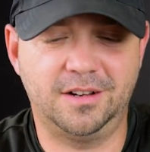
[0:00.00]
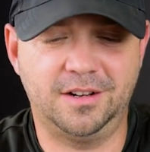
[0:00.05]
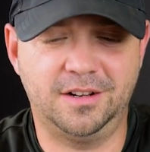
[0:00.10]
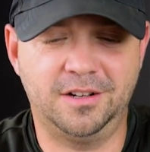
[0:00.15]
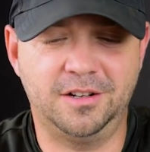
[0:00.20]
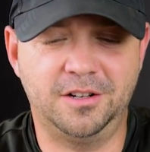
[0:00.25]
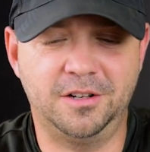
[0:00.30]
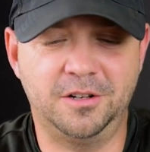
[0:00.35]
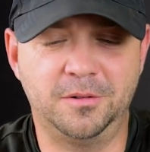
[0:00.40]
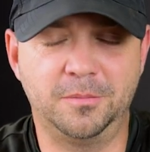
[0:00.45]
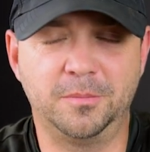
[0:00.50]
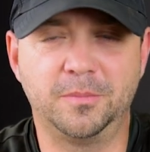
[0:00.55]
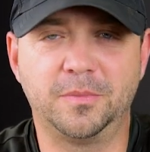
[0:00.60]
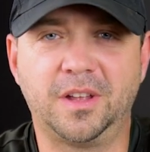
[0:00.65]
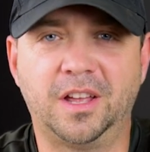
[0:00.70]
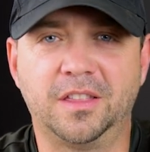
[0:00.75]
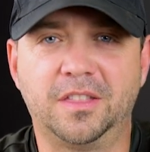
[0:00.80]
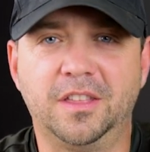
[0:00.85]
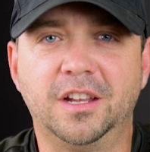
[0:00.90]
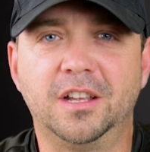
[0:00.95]

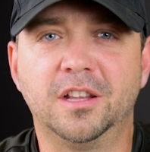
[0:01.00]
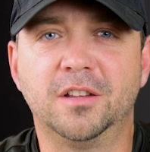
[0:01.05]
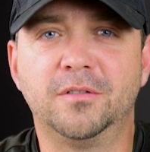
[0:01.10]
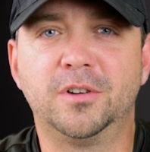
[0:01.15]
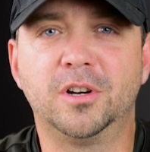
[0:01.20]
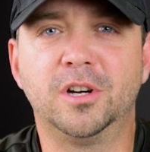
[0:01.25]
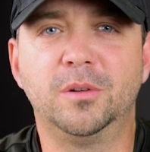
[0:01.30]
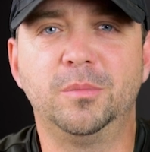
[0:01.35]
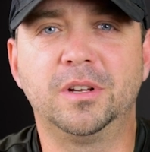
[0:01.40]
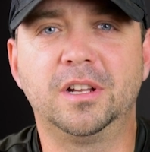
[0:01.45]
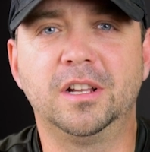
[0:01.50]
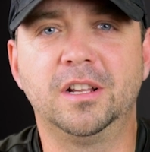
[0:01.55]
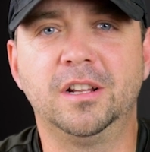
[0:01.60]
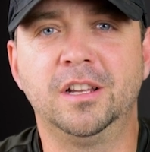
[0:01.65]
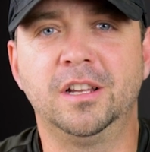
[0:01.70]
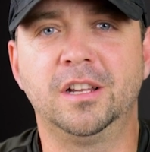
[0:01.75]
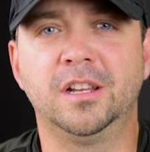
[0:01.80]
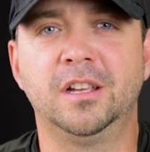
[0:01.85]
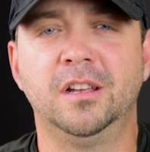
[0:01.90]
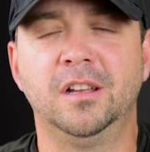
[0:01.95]
I think in the very
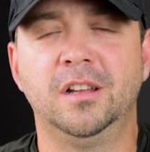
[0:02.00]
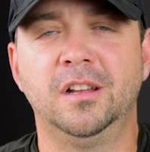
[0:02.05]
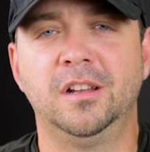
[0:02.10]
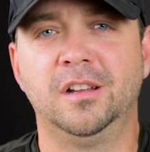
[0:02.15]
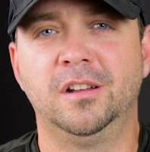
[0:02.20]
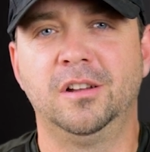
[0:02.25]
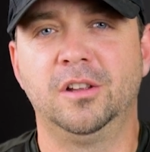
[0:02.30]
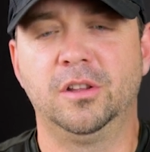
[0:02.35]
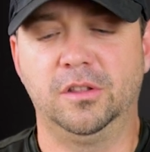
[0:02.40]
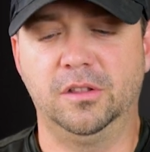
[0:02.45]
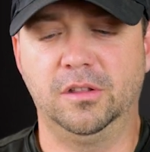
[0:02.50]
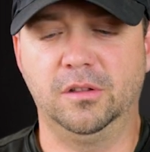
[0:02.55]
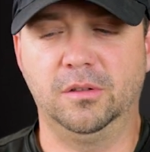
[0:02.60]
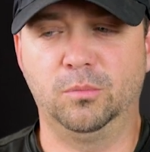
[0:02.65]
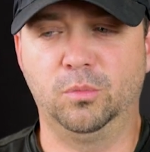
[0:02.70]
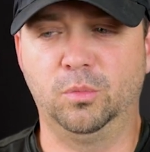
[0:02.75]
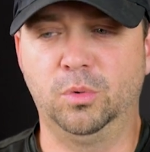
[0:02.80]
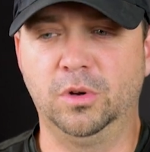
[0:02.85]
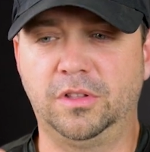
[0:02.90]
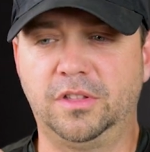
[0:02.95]
beginning
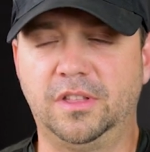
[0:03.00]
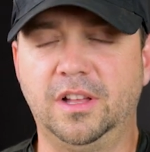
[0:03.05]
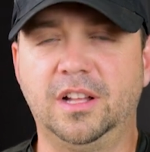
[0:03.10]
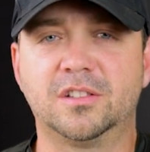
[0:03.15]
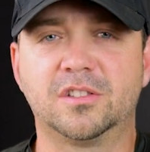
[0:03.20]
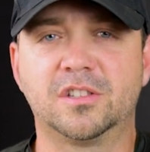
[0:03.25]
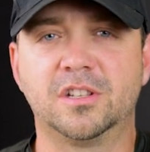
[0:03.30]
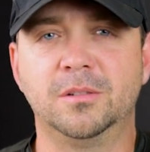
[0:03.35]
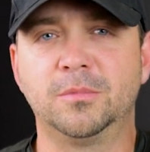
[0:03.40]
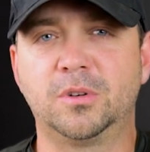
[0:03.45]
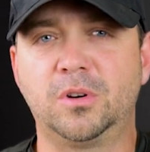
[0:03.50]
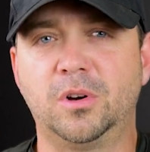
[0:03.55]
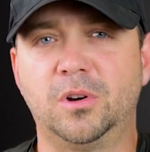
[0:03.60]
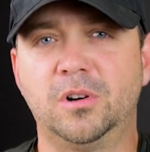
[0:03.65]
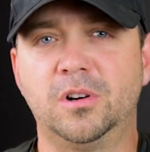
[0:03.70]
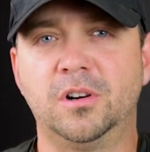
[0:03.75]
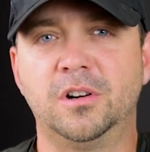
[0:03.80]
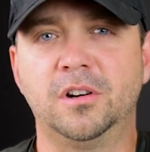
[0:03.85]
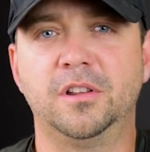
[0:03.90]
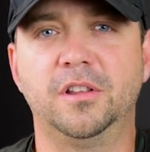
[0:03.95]
with that SIM
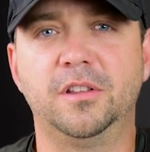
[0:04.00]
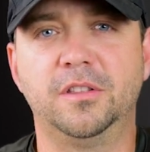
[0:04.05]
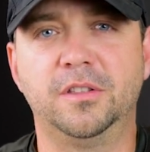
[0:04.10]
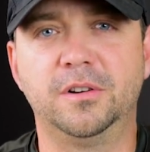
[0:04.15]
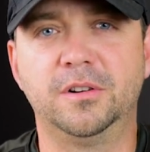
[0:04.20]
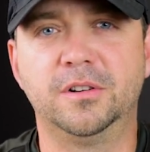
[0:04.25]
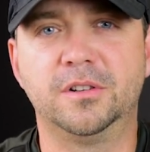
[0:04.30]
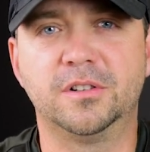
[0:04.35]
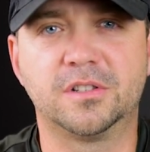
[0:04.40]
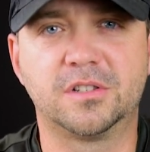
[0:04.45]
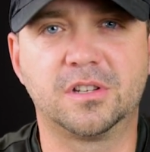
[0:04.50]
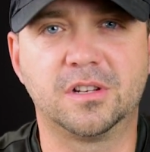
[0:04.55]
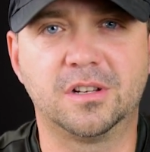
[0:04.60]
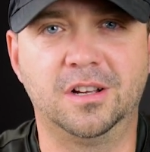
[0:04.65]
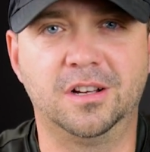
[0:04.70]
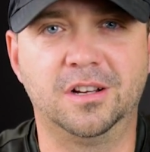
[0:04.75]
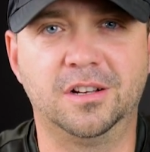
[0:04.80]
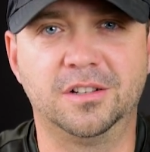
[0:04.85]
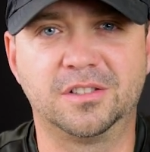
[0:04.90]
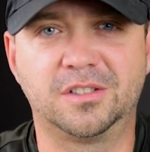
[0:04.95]
card, there's
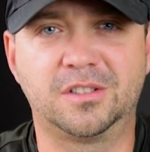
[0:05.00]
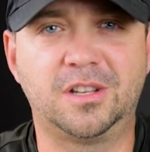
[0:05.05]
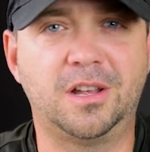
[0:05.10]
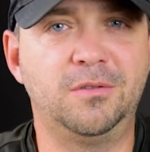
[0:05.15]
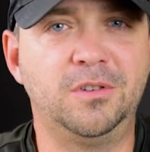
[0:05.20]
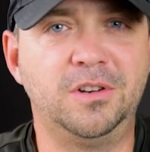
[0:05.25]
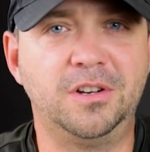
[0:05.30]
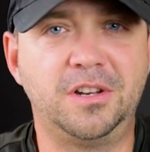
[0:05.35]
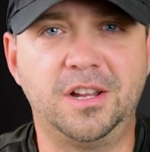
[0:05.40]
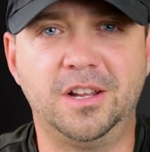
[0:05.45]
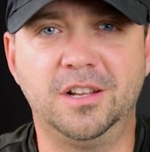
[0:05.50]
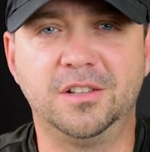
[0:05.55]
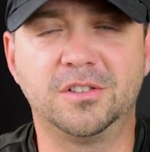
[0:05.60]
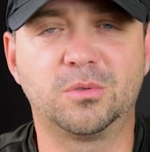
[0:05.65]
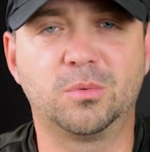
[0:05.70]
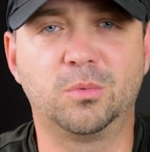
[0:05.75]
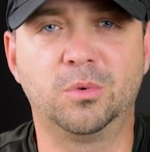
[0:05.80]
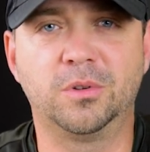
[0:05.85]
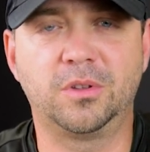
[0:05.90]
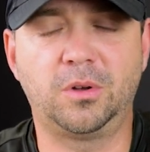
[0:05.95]
7
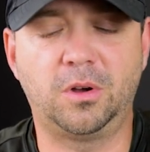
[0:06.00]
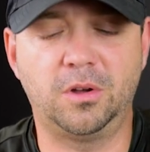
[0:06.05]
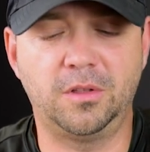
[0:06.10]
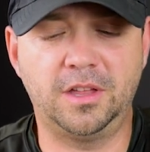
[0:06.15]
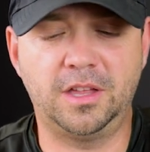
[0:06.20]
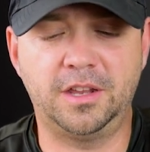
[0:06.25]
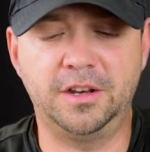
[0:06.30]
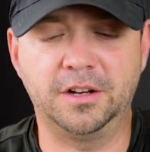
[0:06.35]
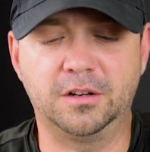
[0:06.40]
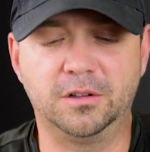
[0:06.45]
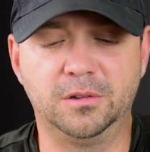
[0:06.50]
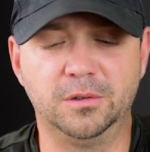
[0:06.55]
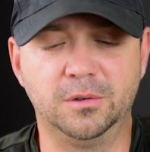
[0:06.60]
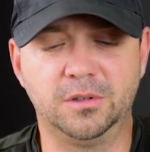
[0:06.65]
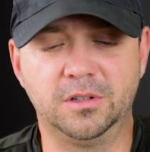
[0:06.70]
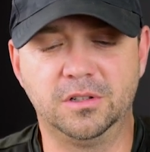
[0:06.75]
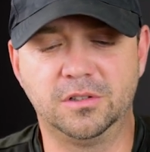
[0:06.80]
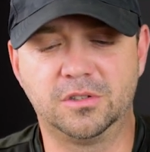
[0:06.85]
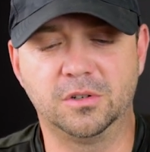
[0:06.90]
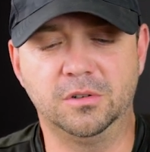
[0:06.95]
days with all that
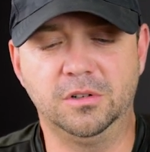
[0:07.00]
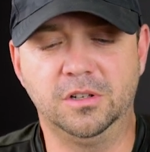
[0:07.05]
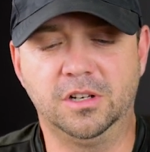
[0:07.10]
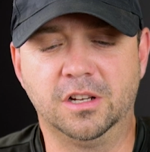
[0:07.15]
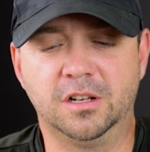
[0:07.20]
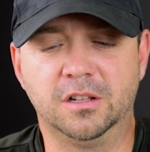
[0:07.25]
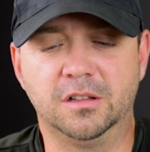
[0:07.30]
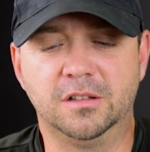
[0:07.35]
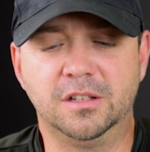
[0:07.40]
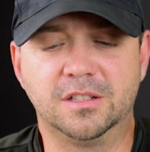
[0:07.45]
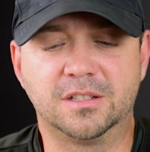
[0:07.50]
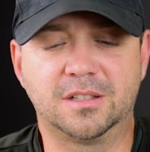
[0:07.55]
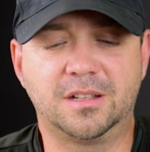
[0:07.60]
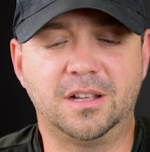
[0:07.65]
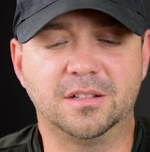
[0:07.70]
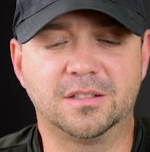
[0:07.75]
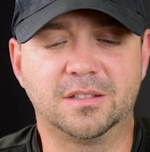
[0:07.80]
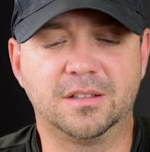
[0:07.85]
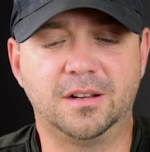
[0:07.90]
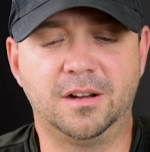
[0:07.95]
included, so you can at least
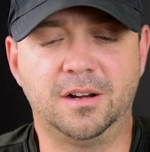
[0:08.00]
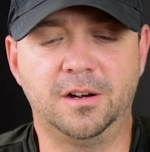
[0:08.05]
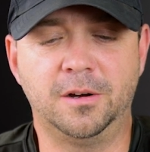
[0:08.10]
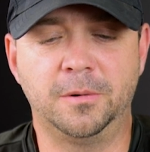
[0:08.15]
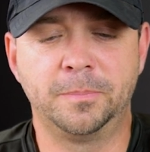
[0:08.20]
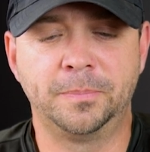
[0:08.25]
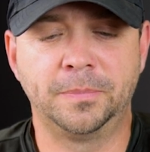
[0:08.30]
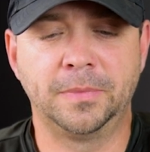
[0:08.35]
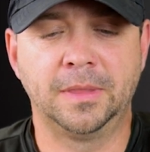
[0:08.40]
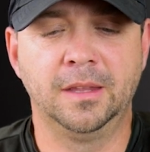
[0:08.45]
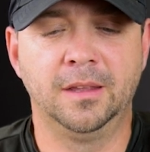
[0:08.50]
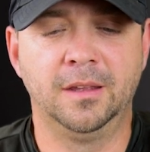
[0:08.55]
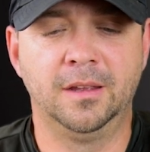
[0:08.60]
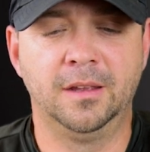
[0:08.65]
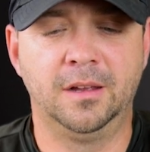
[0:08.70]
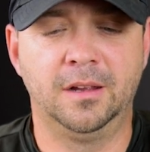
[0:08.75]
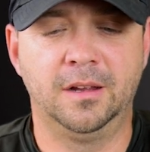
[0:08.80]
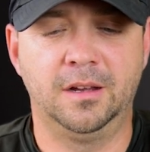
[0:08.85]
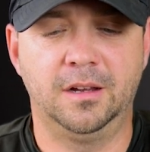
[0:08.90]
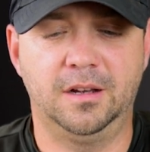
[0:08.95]
test it out.
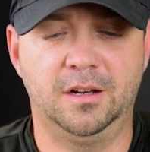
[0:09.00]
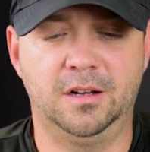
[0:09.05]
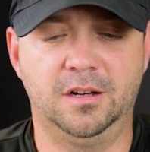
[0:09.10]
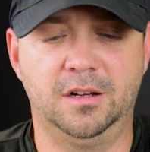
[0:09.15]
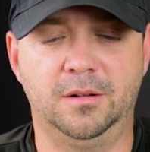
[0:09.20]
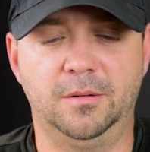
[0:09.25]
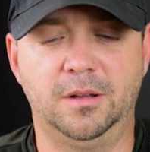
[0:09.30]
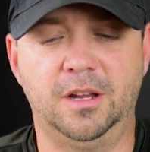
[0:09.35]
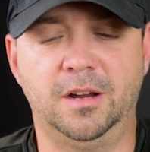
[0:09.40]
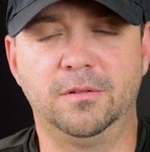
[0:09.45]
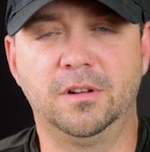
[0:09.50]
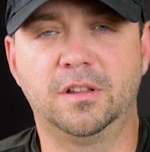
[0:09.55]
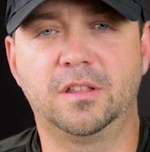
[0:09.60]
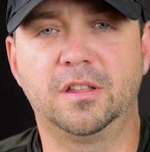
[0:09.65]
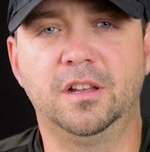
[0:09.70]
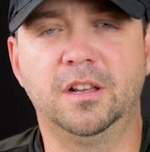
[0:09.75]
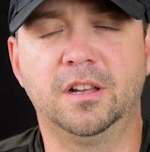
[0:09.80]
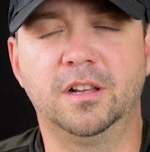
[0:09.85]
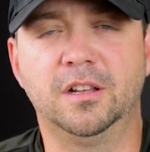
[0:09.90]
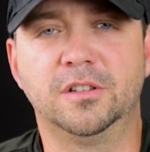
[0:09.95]

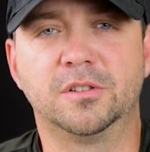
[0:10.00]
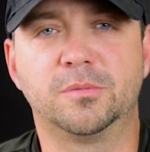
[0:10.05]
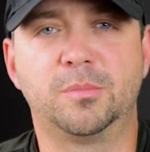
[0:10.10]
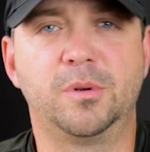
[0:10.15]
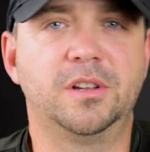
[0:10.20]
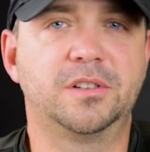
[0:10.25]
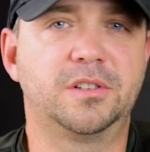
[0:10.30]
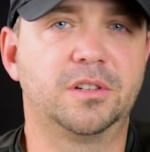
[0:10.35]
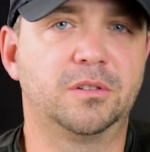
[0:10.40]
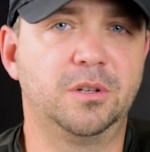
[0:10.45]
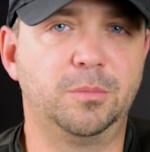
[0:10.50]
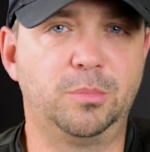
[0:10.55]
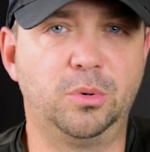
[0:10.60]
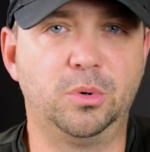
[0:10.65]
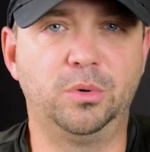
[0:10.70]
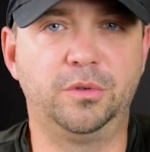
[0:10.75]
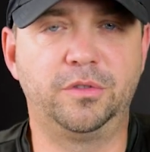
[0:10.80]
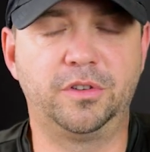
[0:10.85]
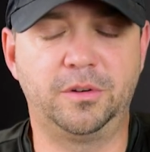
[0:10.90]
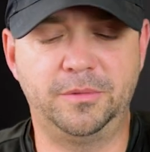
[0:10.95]
Everything is basically
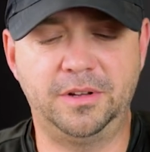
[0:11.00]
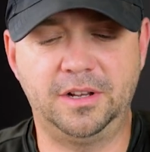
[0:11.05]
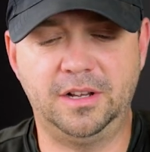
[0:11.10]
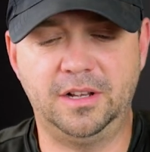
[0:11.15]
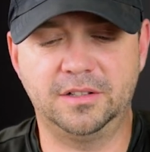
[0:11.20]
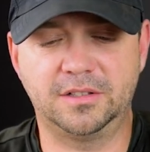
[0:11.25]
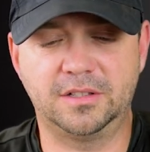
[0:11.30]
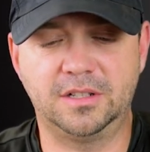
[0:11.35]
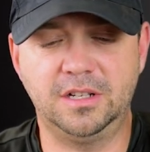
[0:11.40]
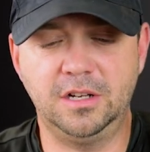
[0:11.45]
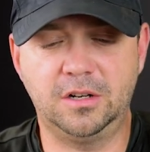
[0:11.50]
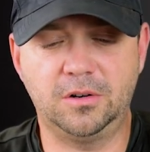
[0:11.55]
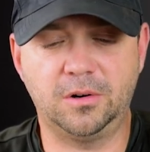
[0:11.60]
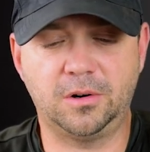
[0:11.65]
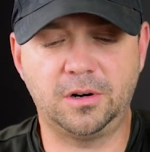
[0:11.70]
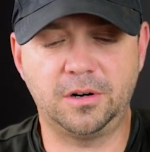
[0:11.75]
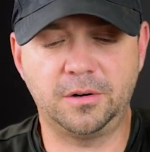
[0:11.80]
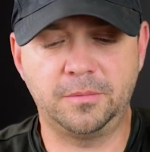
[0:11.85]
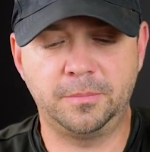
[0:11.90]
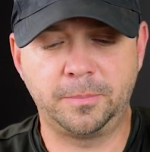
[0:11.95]
pulled from the SD
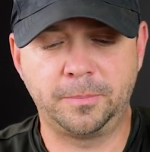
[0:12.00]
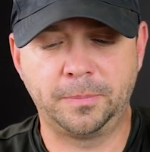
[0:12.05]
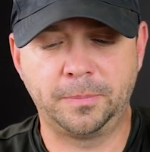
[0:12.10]
card.